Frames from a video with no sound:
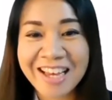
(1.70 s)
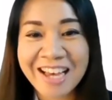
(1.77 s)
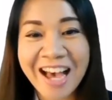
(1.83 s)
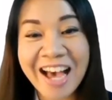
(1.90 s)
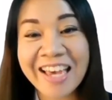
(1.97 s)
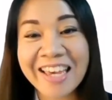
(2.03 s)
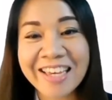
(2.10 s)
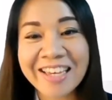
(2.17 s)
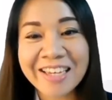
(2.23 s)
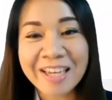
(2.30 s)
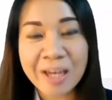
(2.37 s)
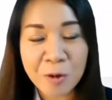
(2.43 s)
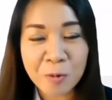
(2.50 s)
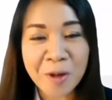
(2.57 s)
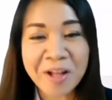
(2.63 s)
Hi,
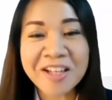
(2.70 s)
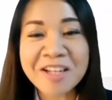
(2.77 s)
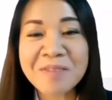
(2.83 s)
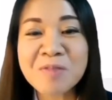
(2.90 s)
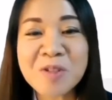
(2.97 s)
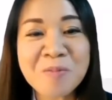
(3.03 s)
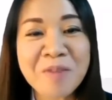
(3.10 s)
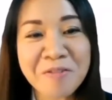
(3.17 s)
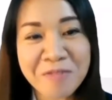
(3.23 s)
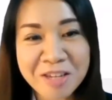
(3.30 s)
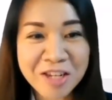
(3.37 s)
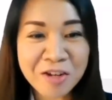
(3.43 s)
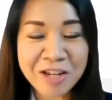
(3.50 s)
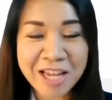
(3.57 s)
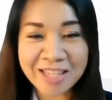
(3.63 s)
welcome to my
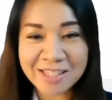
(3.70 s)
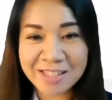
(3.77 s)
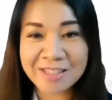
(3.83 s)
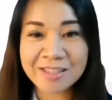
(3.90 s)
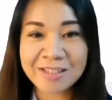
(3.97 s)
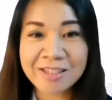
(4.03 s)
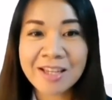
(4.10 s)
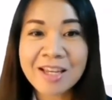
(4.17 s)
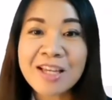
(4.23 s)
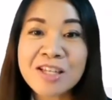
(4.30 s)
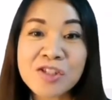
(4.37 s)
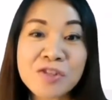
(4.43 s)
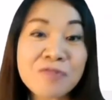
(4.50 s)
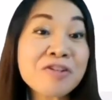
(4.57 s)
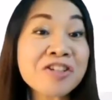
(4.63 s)
video lesson.
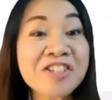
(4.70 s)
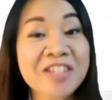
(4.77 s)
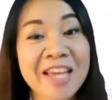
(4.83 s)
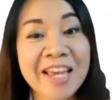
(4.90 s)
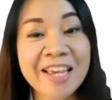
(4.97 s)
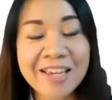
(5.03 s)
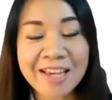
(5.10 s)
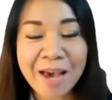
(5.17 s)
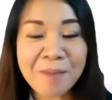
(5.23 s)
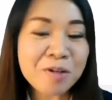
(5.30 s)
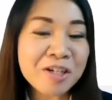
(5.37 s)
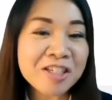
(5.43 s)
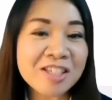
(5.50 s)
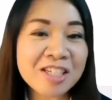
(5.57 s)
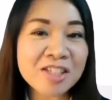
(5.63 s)
So for today, I'm
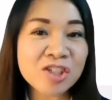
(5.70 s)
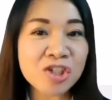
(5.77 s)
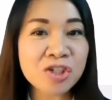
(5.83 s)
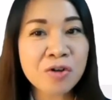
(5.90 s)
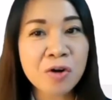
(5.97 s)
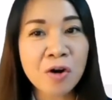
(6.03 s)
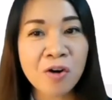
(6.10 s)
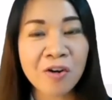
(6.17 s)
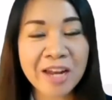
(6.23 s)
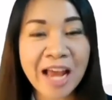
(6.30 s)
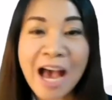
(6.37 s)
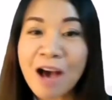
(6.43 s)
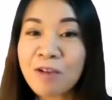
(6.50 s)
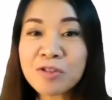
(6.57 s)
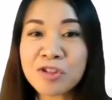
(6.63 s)
going to teach you on
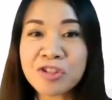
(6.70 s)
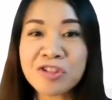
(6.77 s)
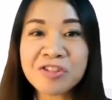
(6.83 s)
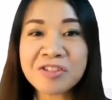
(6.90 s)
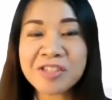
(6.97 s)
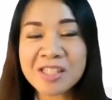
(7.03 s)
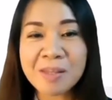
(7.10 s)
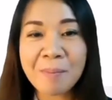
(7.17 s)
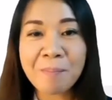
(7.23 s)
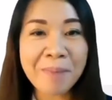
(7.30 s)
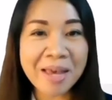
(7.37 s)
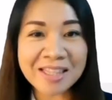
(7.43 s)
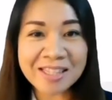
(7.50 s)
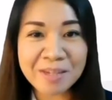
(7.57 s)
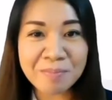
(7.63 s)
how to use
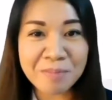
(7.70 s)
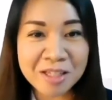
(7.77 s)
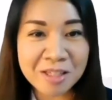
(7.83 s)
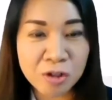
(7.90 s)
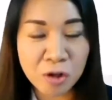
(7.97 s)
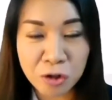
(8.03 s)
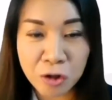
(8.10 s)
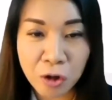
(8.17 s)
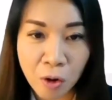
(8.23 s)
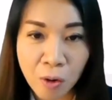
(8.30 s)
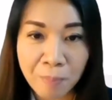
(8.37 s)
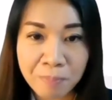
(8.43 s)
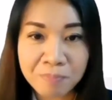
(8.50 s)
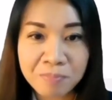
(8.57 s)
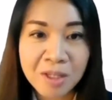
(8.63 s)
Mentimeter.com.